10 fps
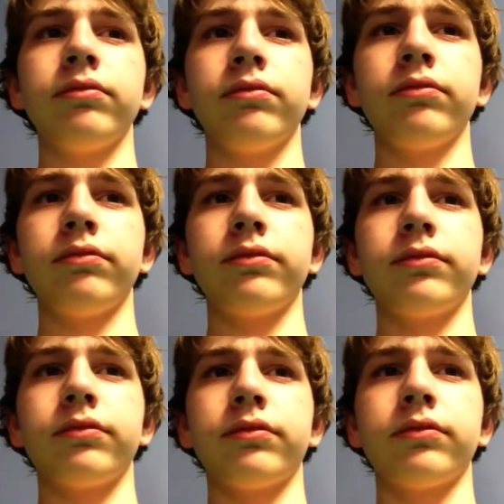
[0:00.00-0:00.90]

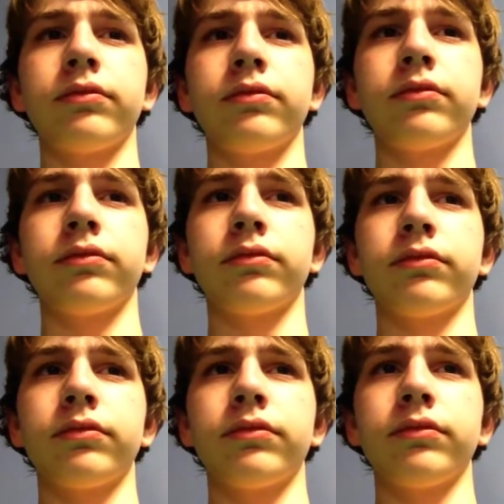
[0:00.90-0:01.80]

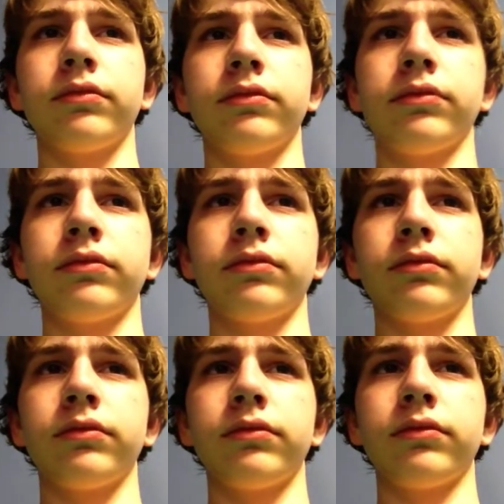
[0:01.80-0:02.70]

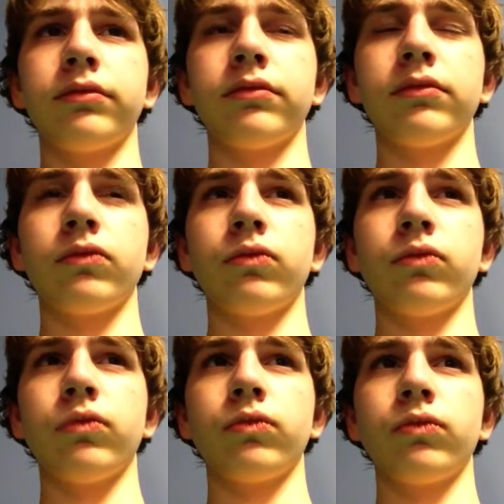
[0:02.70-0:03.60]

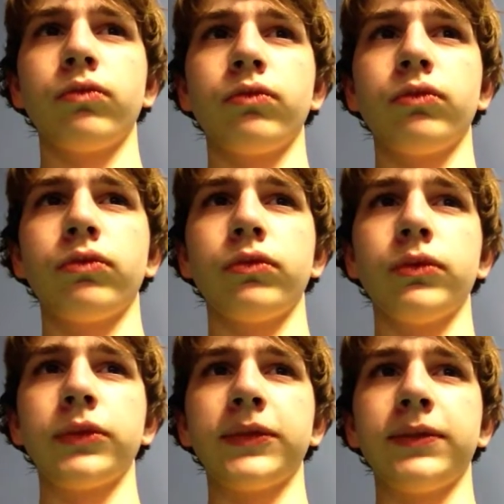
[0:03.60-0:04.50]

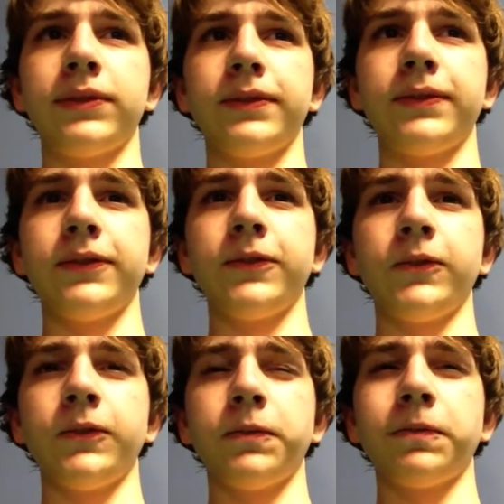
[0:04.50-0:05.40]

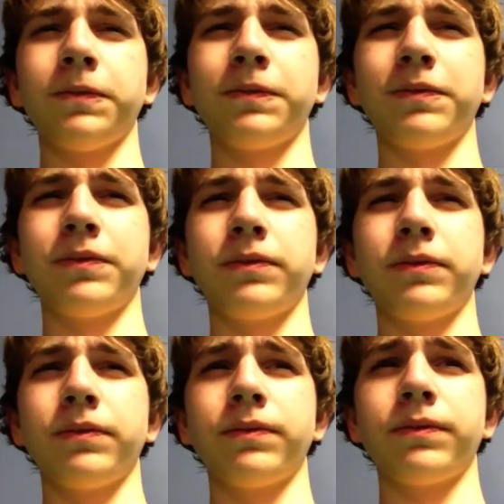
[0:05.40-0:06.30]

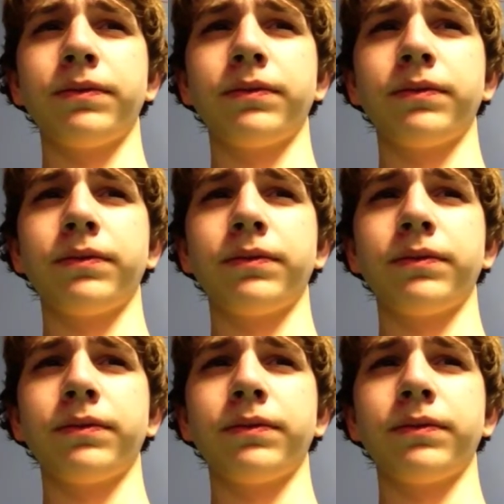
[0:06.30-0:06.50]
No one is speaking in this clip.